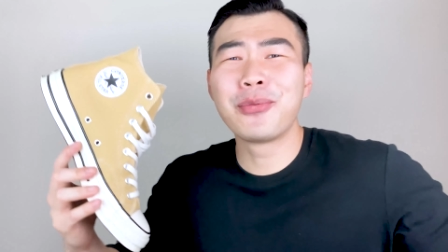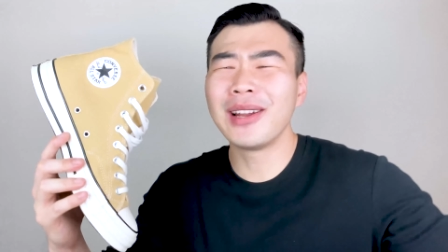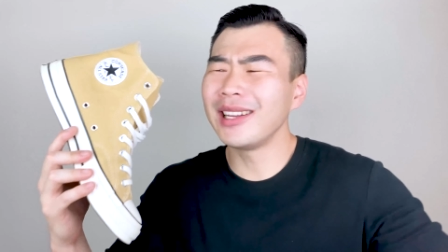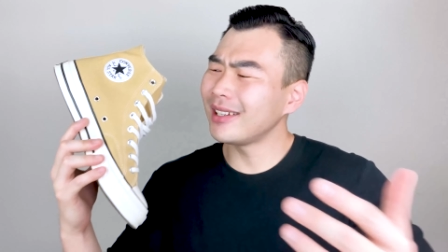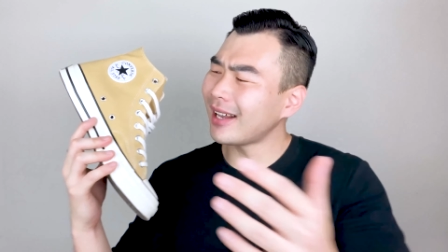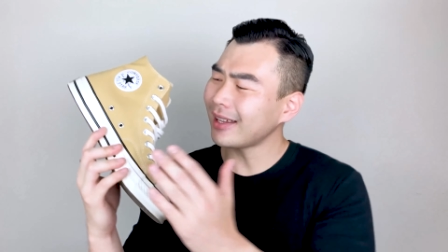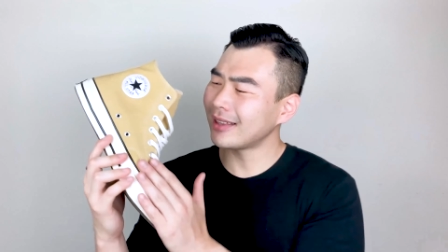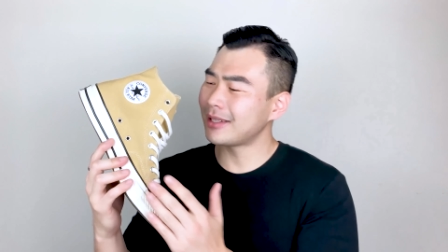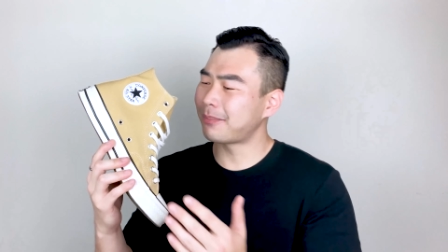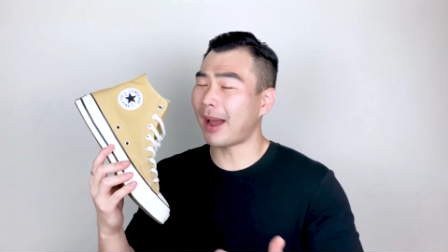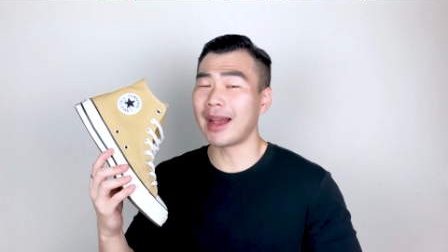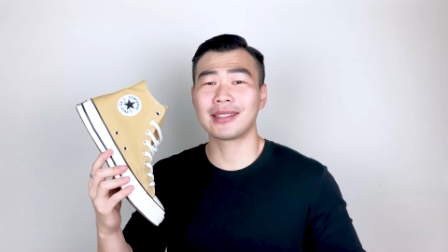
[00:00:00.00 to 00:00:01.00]
I really like
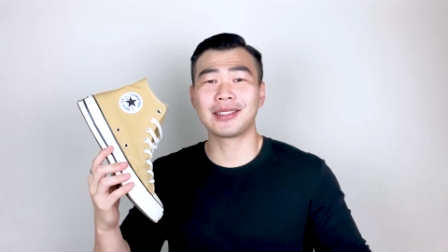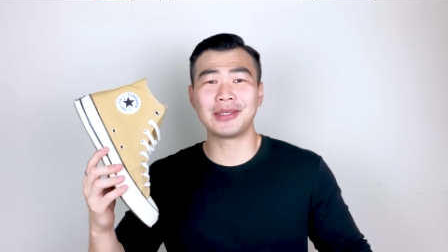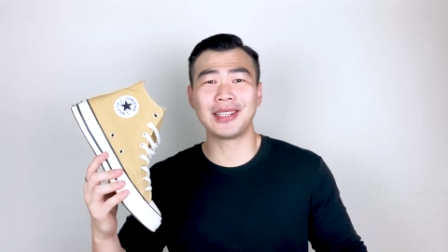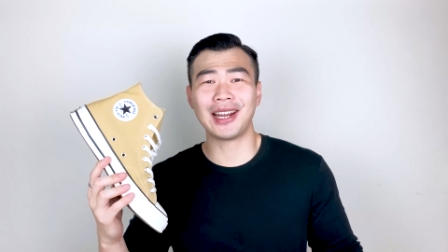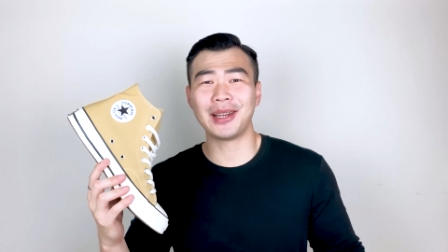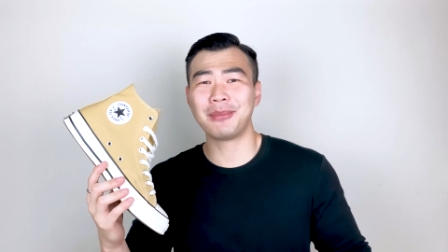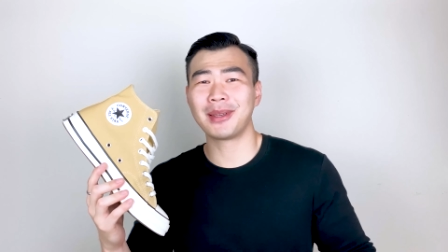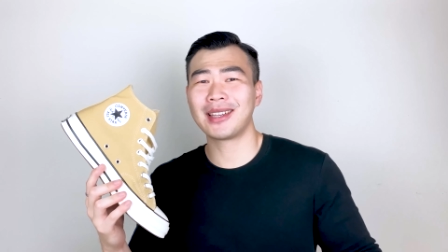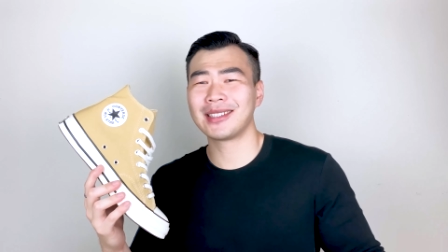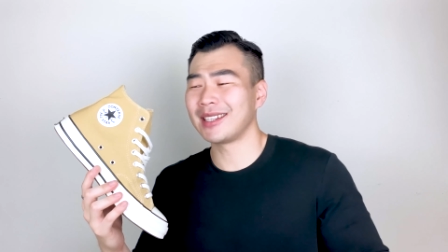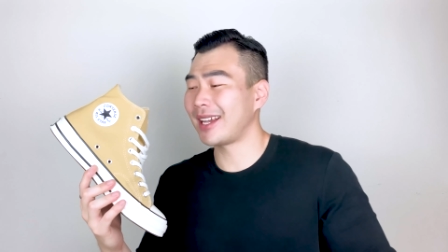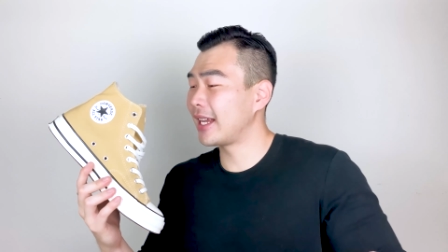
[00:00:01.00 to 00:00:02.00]
this pastel yellow
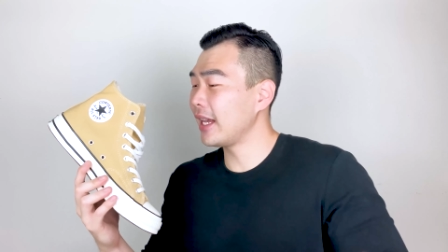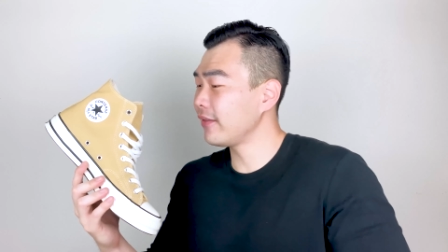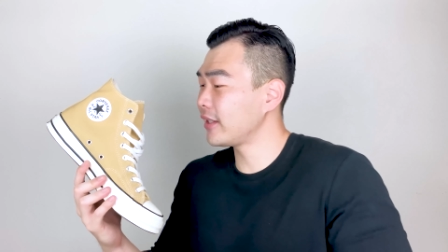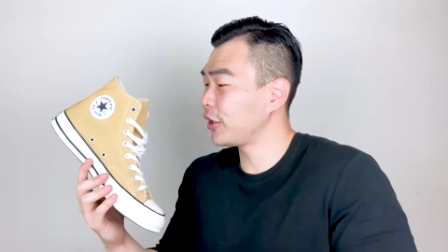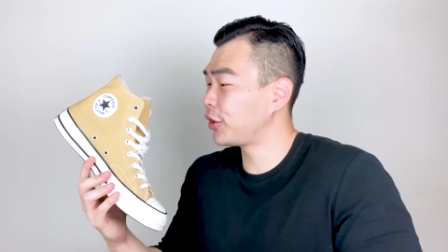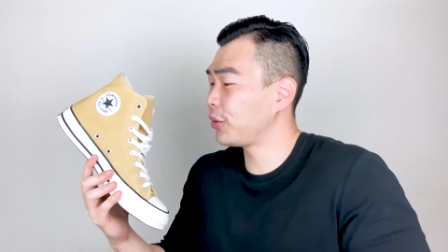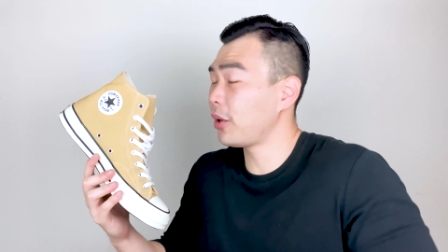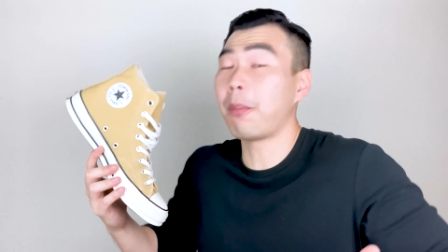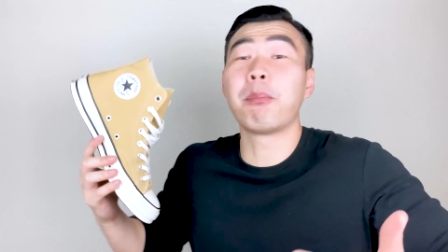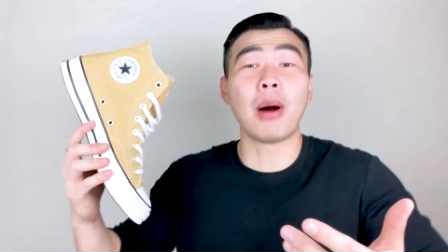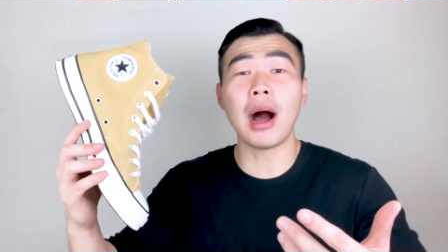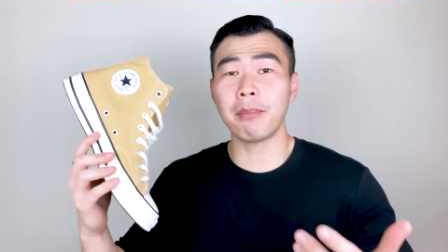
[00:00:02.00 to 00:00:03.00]
because it gives the shoe
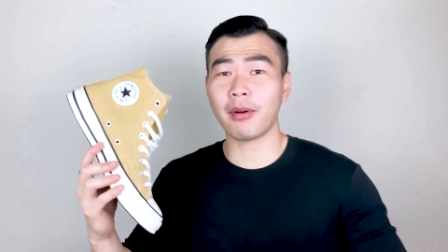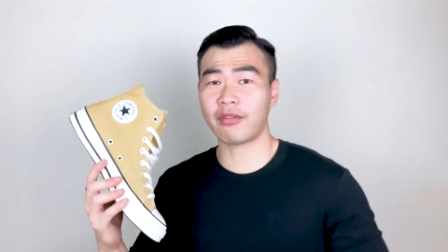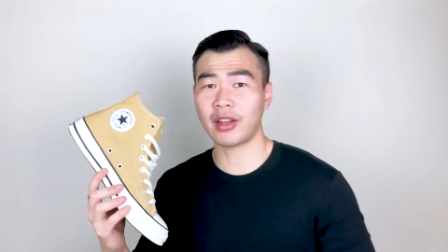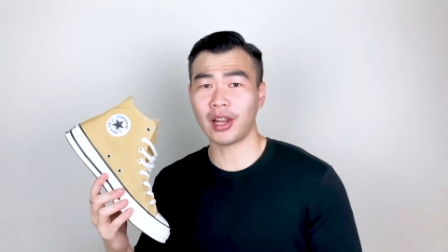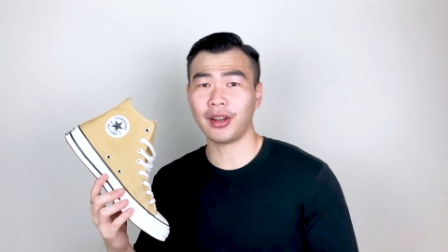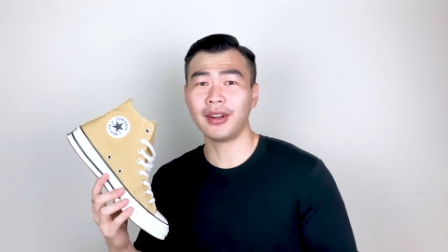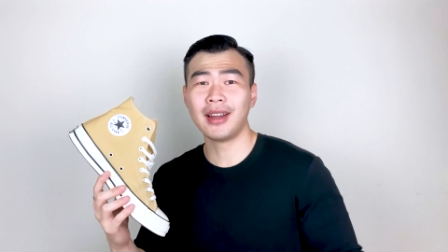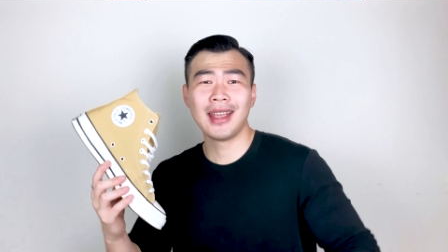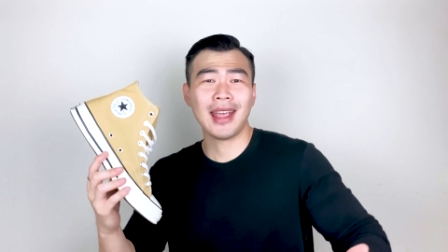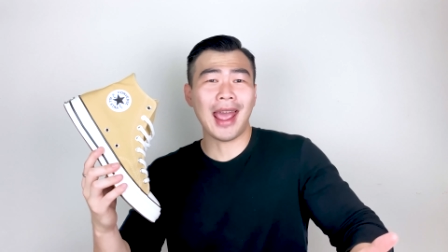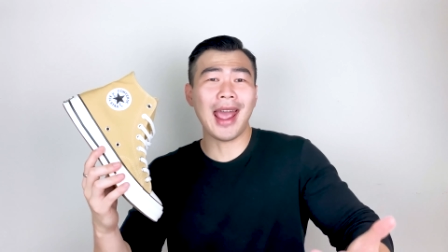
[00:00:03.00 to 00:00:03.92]
a pop of color,